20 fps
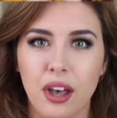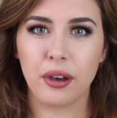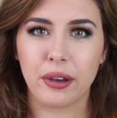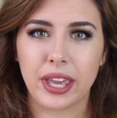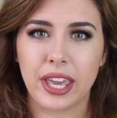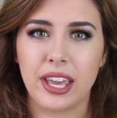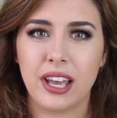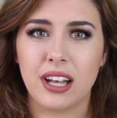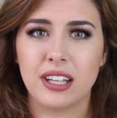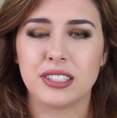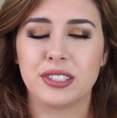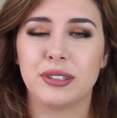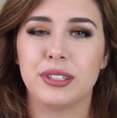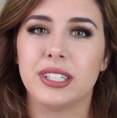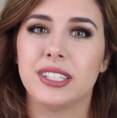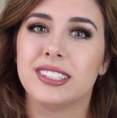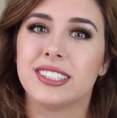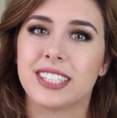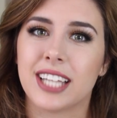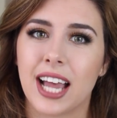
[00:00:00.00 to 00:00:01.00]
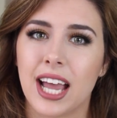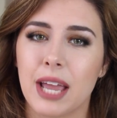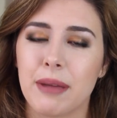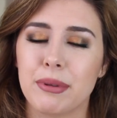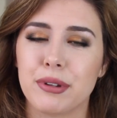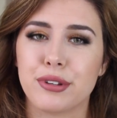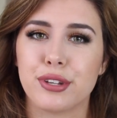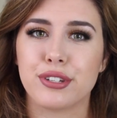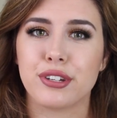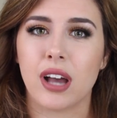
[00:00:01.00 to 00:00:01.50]
Okay, also it's
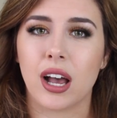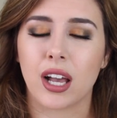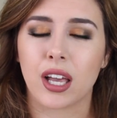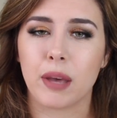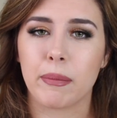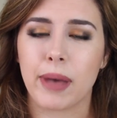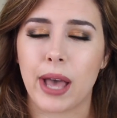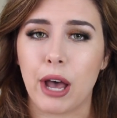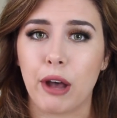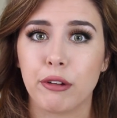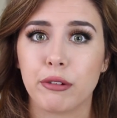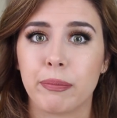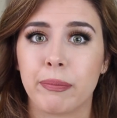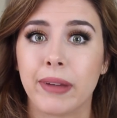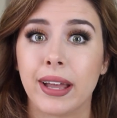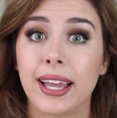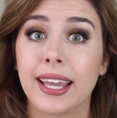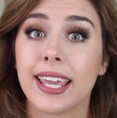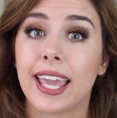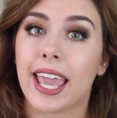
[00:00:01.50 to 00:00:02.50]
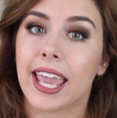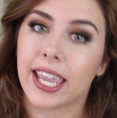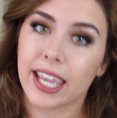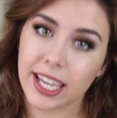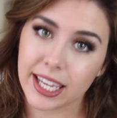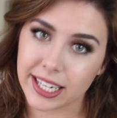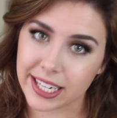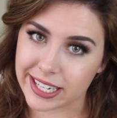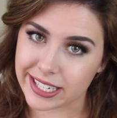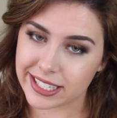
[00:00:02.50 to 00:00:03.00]
time to talk about my
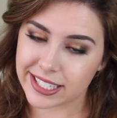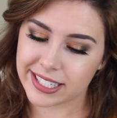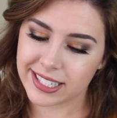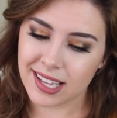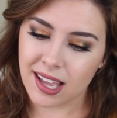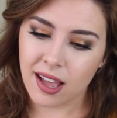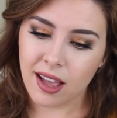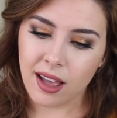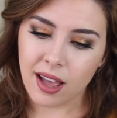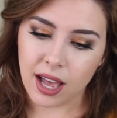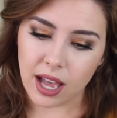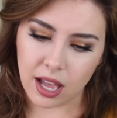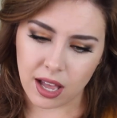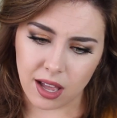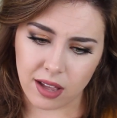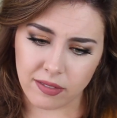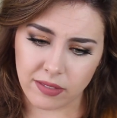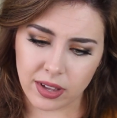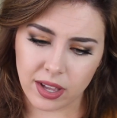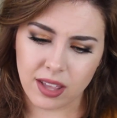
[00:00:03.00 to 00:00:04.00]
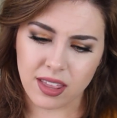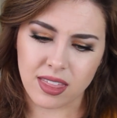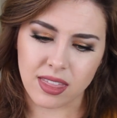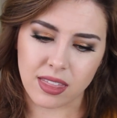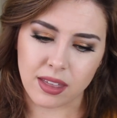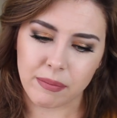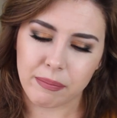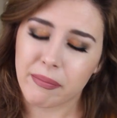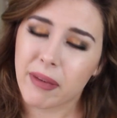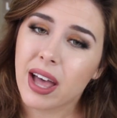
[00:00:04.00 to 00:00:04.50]
hate it of
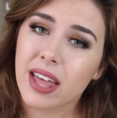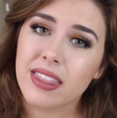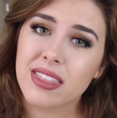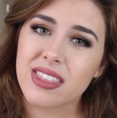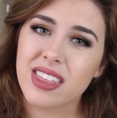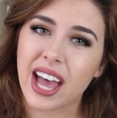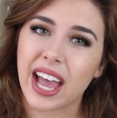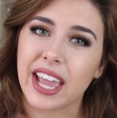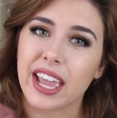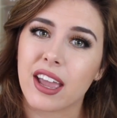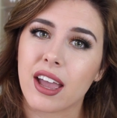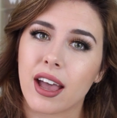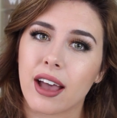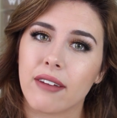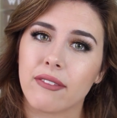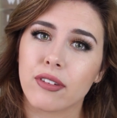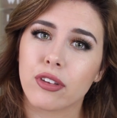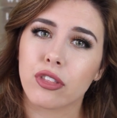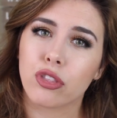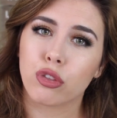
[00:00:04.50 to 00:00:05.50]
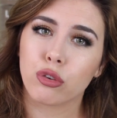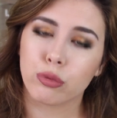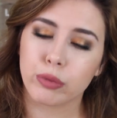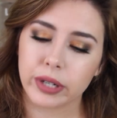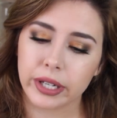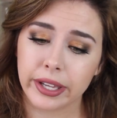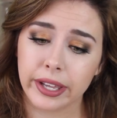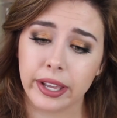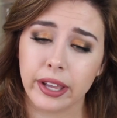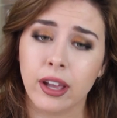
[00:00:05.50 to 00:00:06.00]
the month. I have
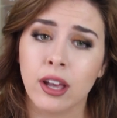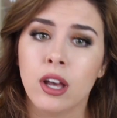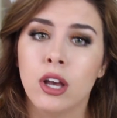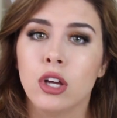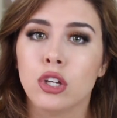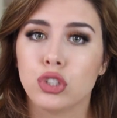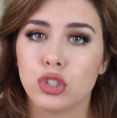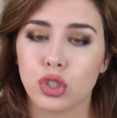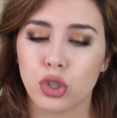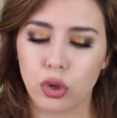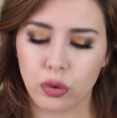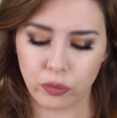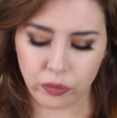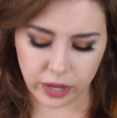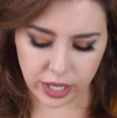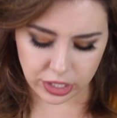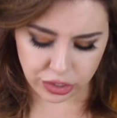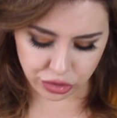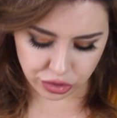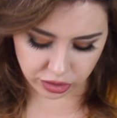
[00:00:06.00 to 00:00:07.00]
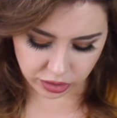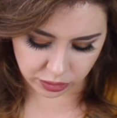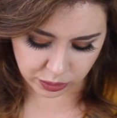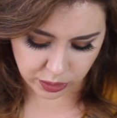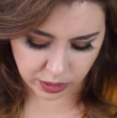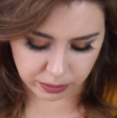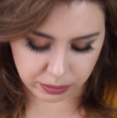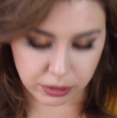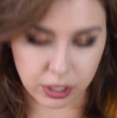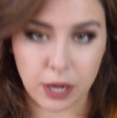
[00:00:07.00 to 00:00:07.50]
three, two of which
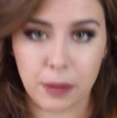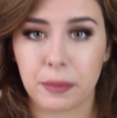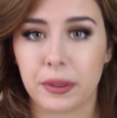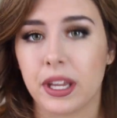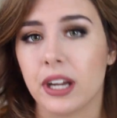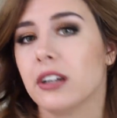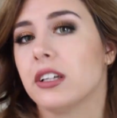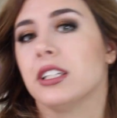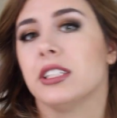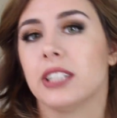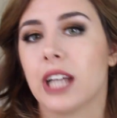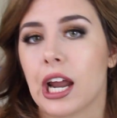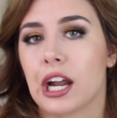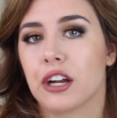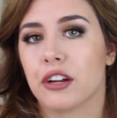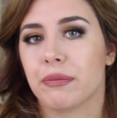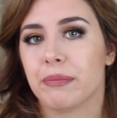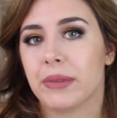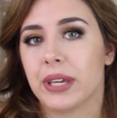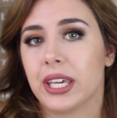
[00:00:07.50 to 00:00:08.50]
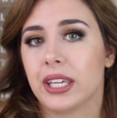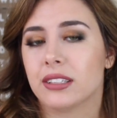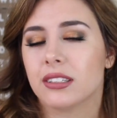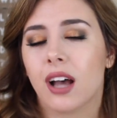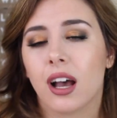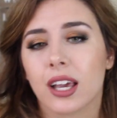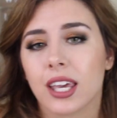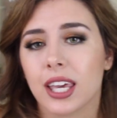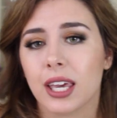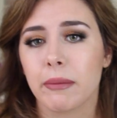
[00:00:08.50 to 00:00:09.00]
you are probably already tired of me
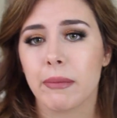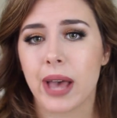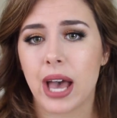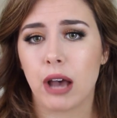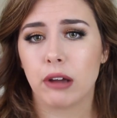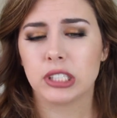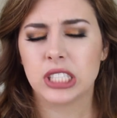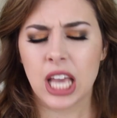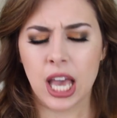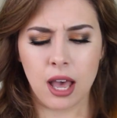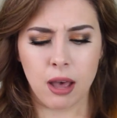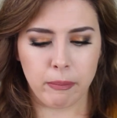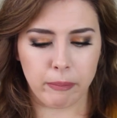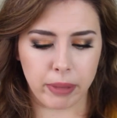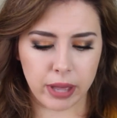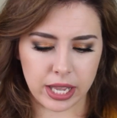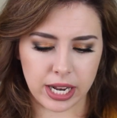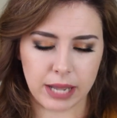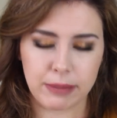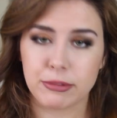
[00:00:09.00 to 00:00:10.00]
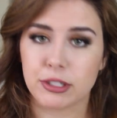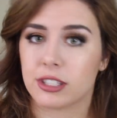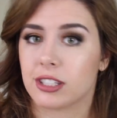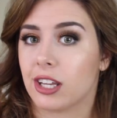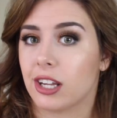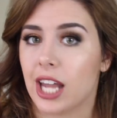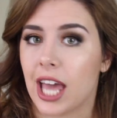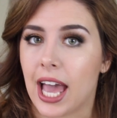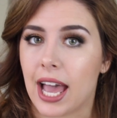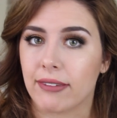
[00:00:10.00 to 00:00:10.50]
talking about, but I'm just
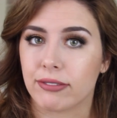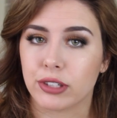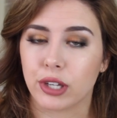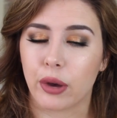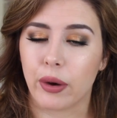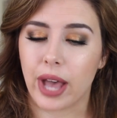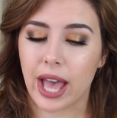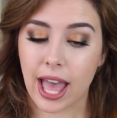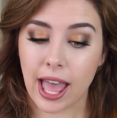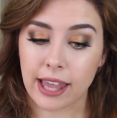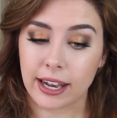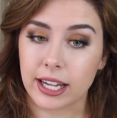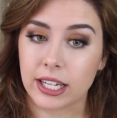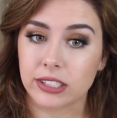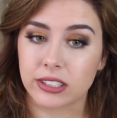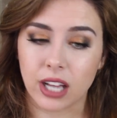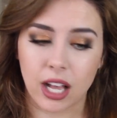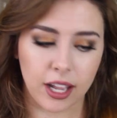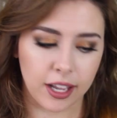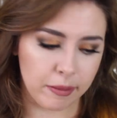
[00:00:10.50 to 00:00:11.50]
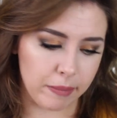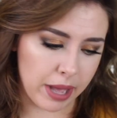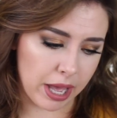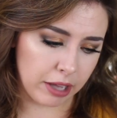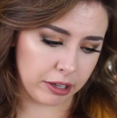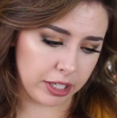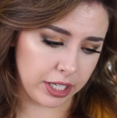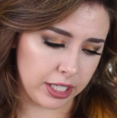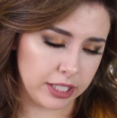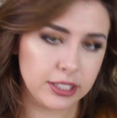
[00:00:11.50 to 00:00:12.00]
gonna have to go ahead and talk
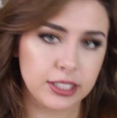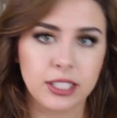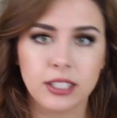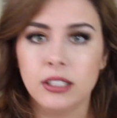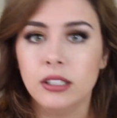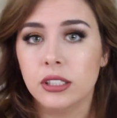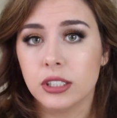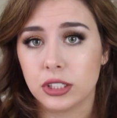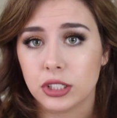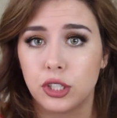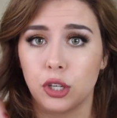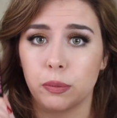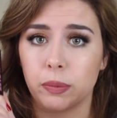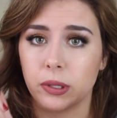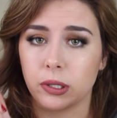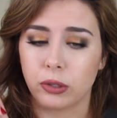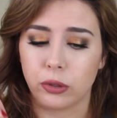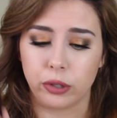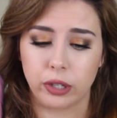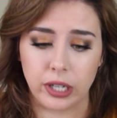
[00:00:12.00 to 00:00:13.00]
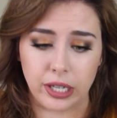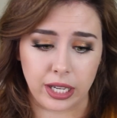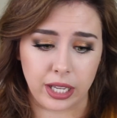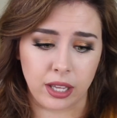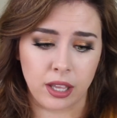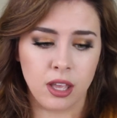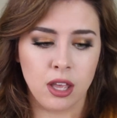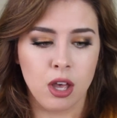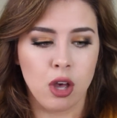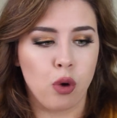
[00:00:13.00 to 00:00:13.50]
about it. Soap and
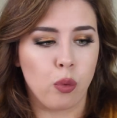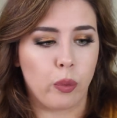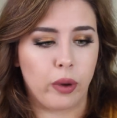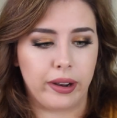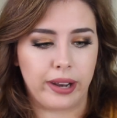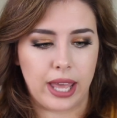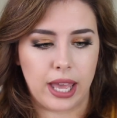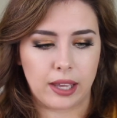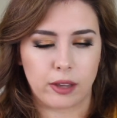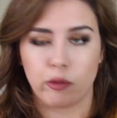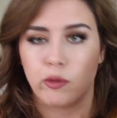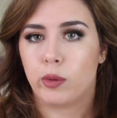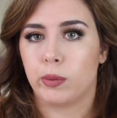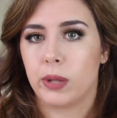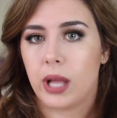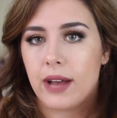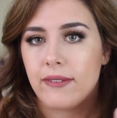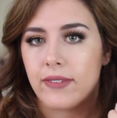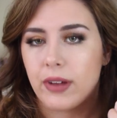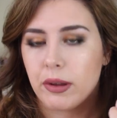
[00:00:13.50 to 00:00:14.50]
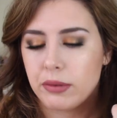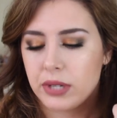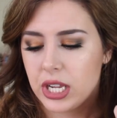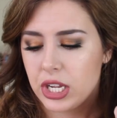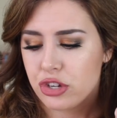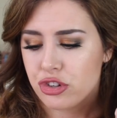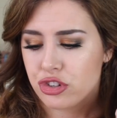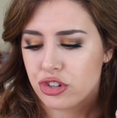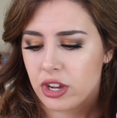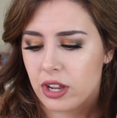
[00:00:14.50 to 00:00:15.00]
Glory, One Heck of a Blot
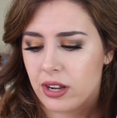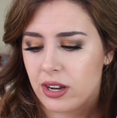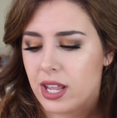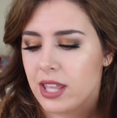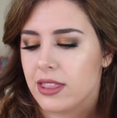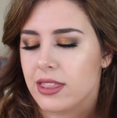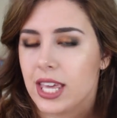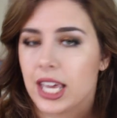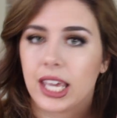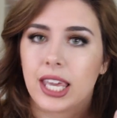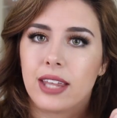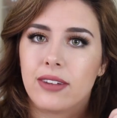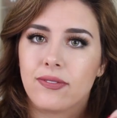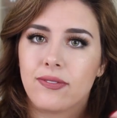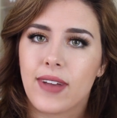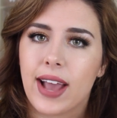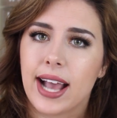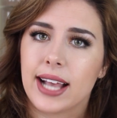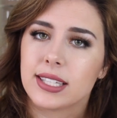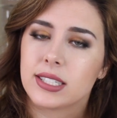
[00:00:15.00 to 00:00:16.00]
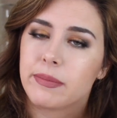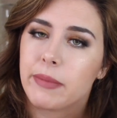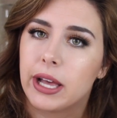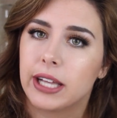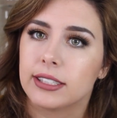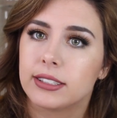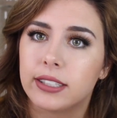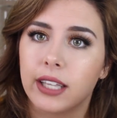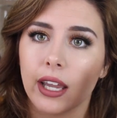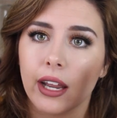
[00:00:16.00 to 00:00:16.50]
foundation, and Thick and Fast
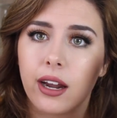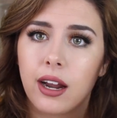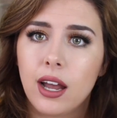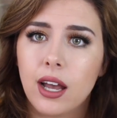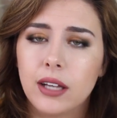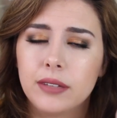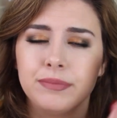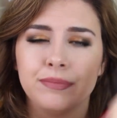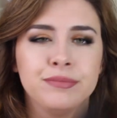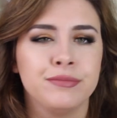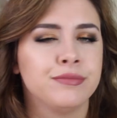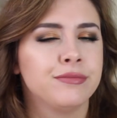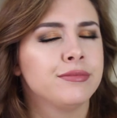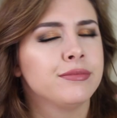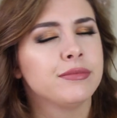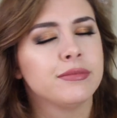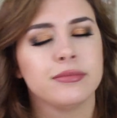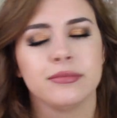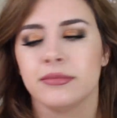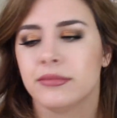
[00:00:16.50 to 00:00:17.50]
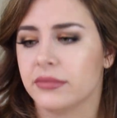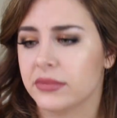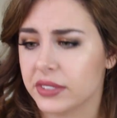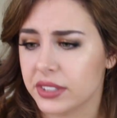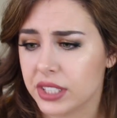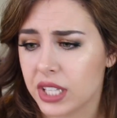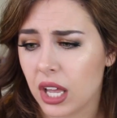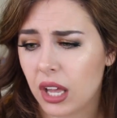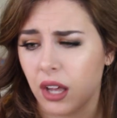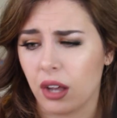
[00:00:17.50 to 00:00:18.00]
mascara.
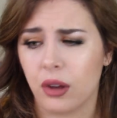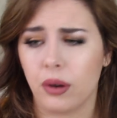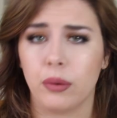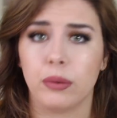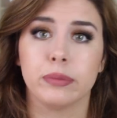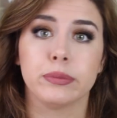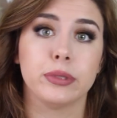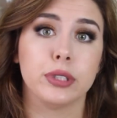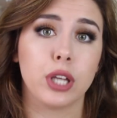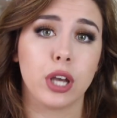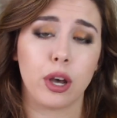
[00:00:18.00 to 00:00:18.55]
No.